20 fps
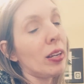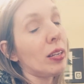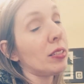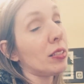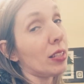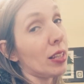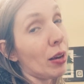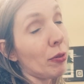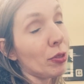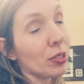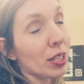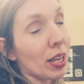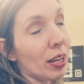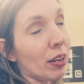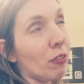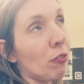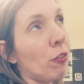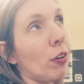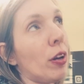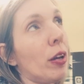So that was
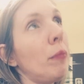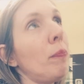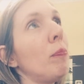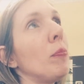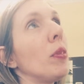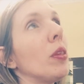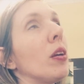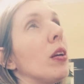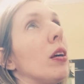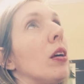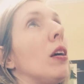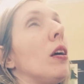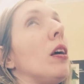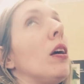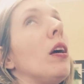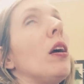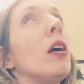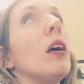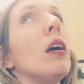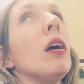kind of fun.
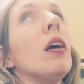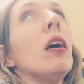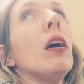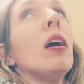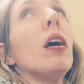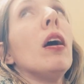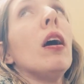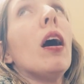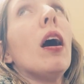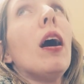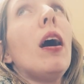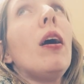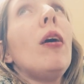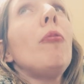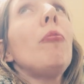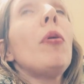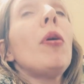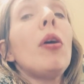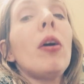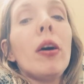
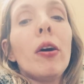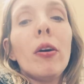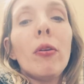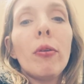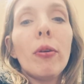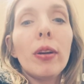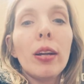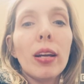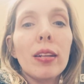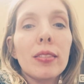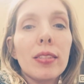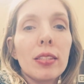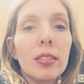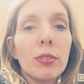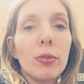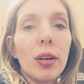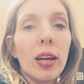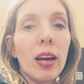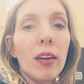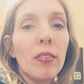Um, what else?
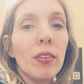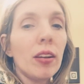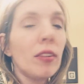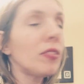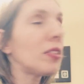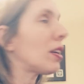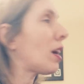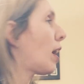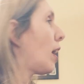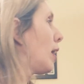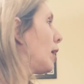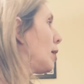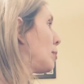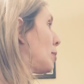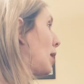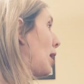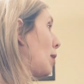Do I have enough time?